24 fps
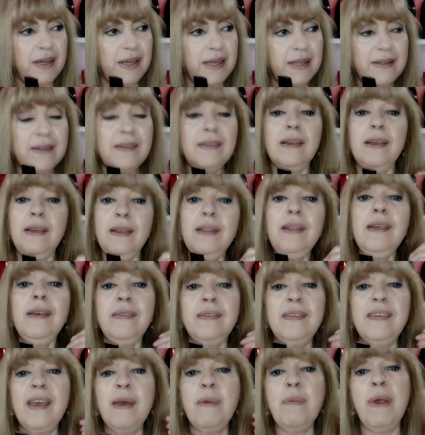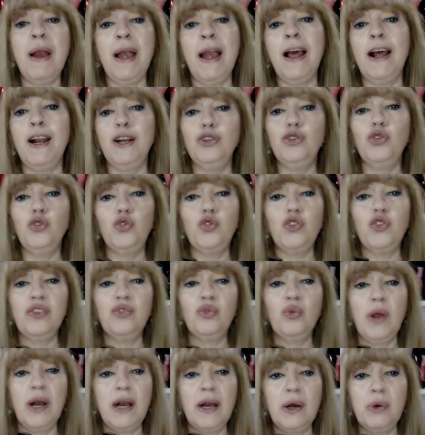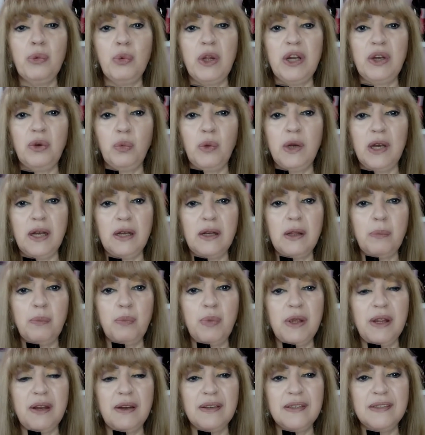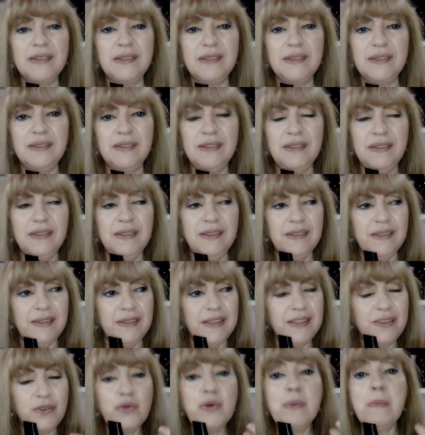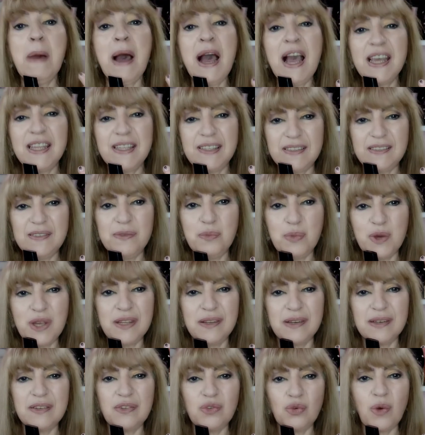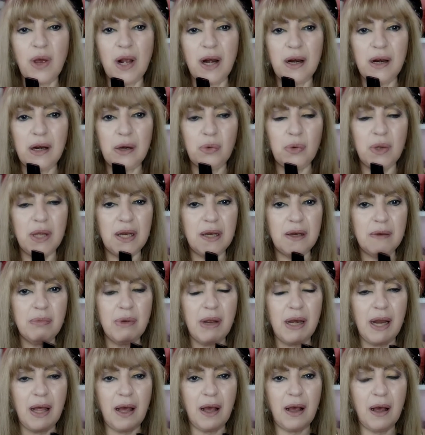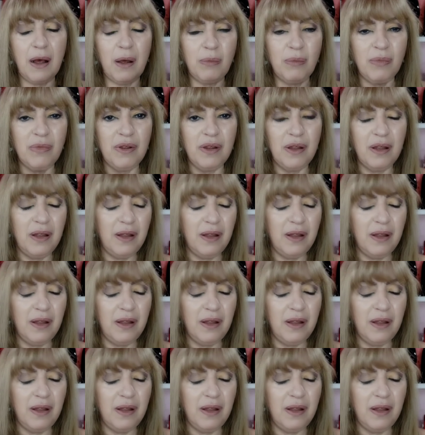It is similar to Trésor La Nuit when it appears. It reminds me of Trésor La Nuit by Lancôme.